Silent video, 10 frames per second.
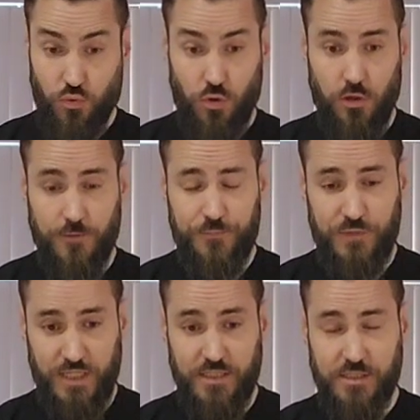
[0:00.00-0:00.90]
whew,
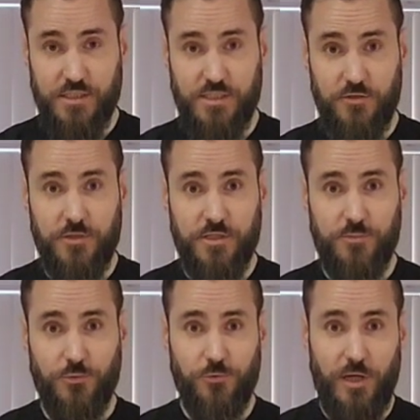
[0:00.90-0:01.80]
that is a serious
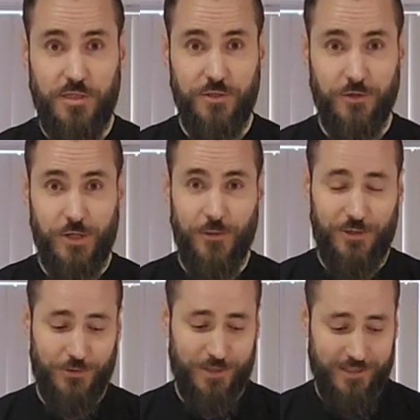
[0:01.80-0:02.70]
brew ratio
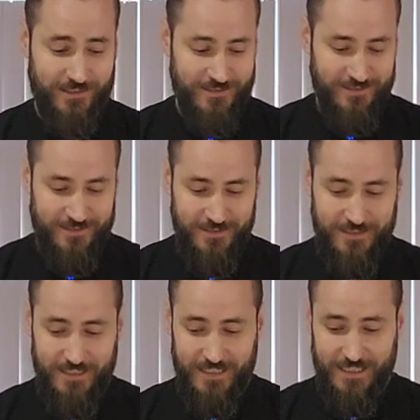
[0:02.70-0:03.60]
going on there.
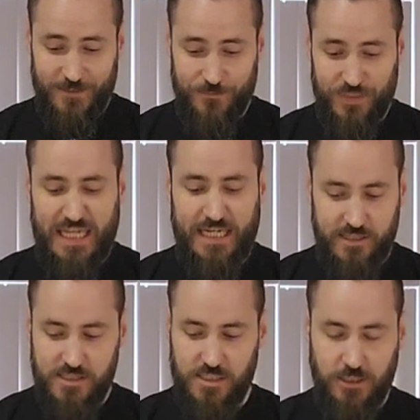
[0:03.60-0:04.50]
Um,
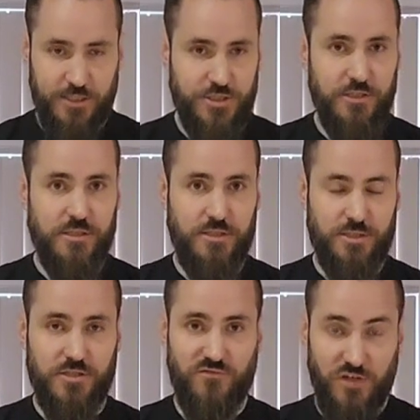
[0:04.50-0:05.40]
it is delicious. It's
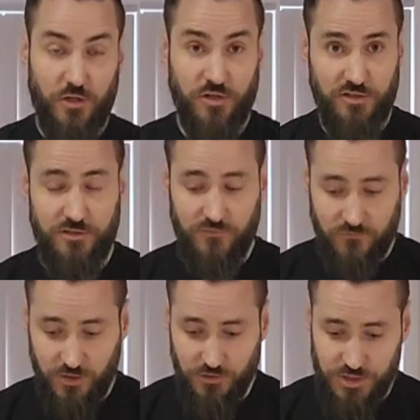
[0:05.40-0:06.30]
just very,
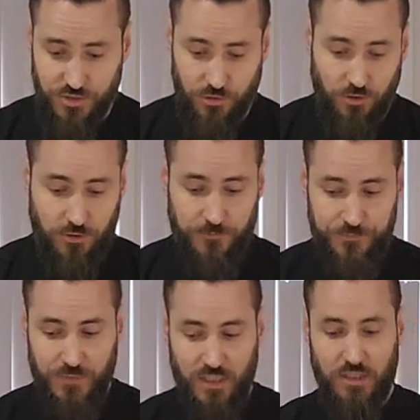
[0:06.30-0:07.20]
very strong.
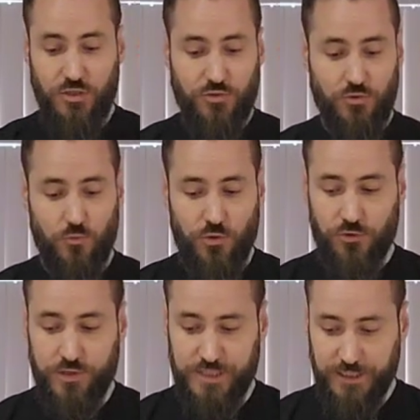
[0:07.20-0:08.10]
You could
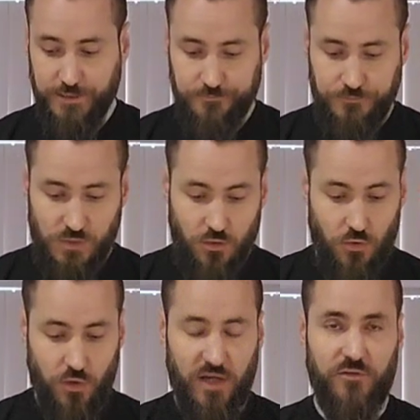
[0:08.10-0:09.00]
water it down,
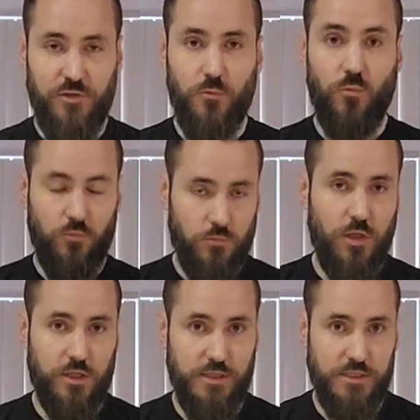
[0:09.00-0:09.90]
or having it,
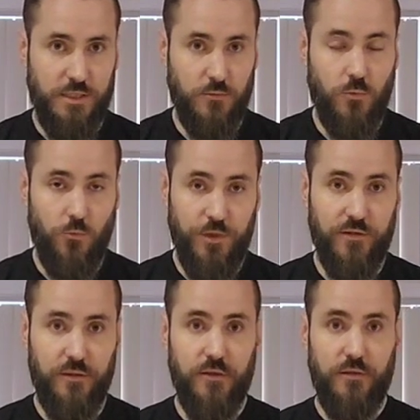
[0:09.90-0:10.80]
like I said,
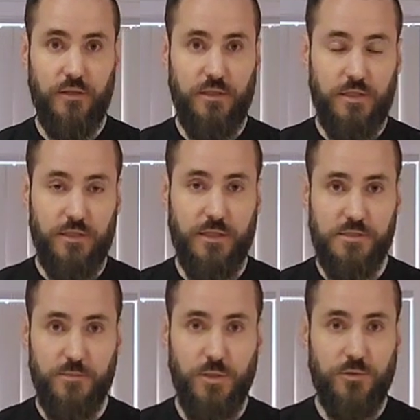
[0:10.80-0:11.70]
with the
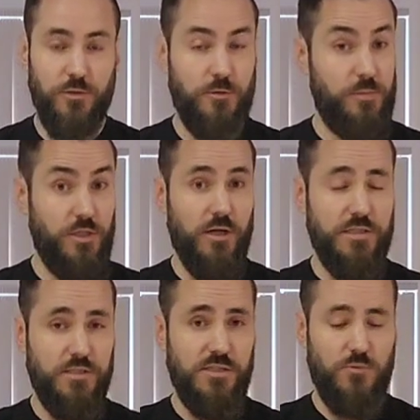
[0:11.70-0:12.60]
condensed milk, it would be
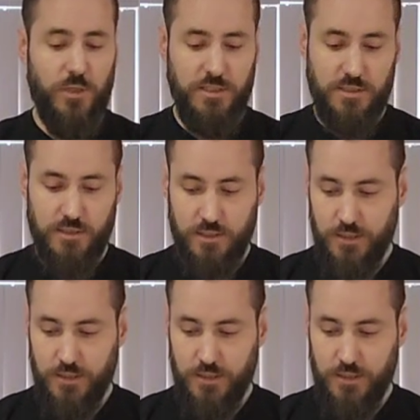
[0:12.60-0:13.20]
nice and sweet.